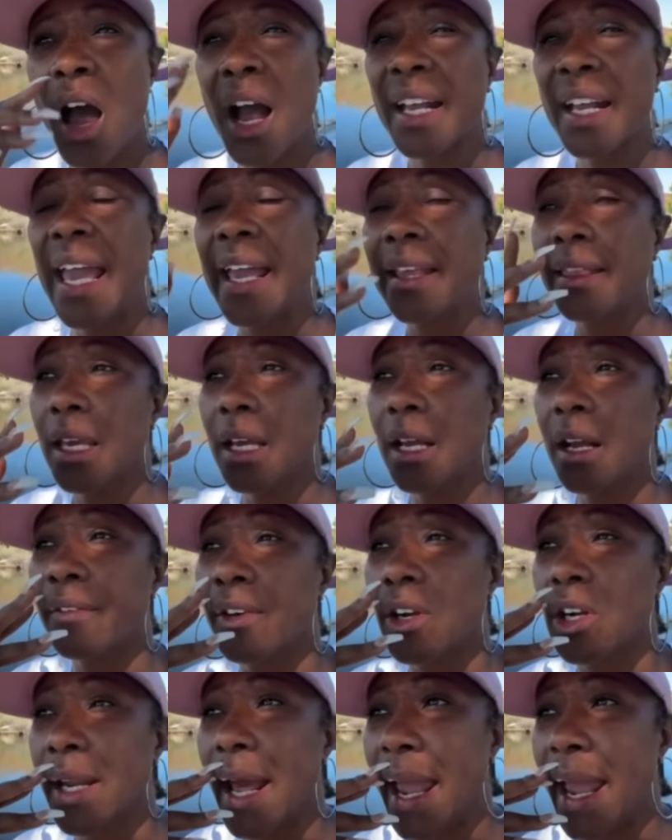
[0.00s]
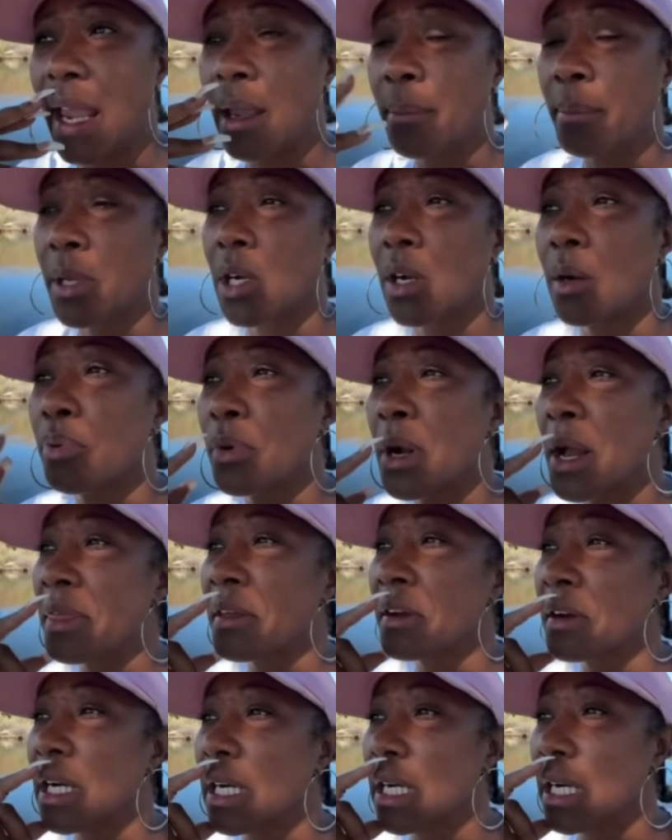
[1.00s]
I can't think of her name, but her oh,
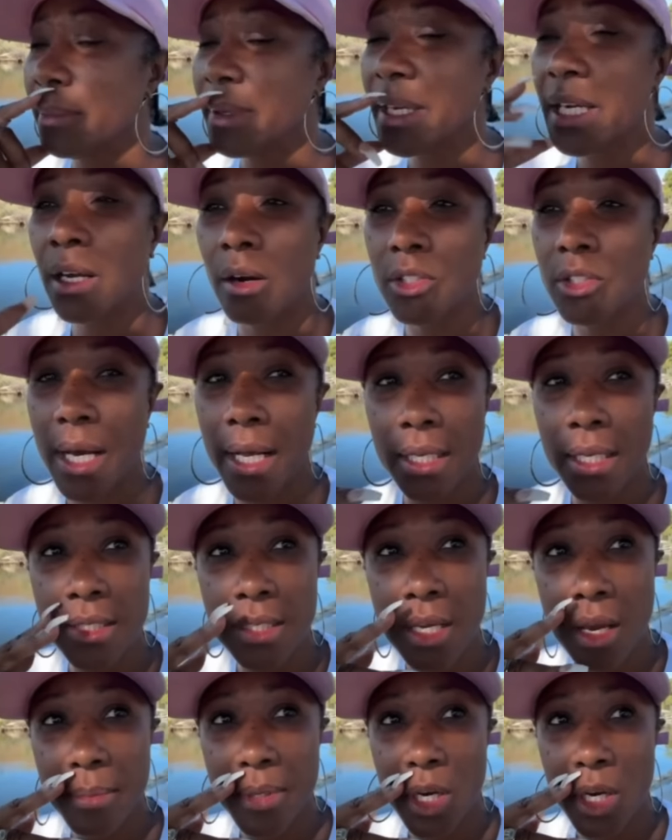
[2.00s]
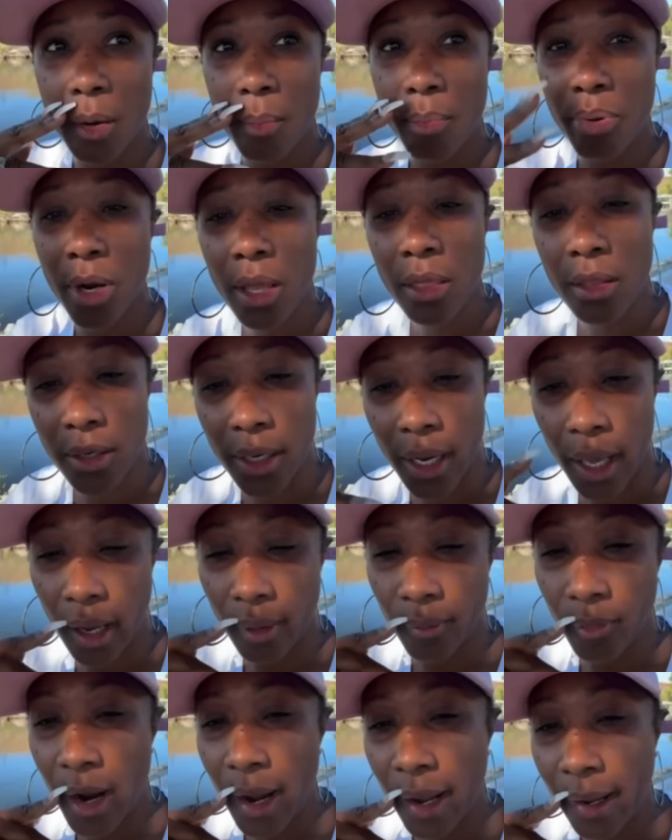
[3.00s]
brother, um, he gonna try to tell me her brother
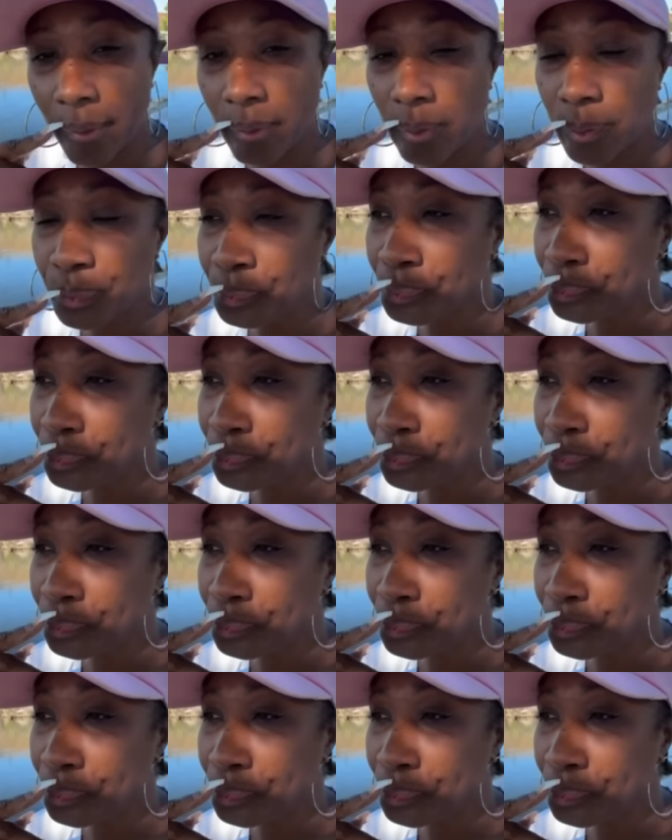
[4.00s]
name, right?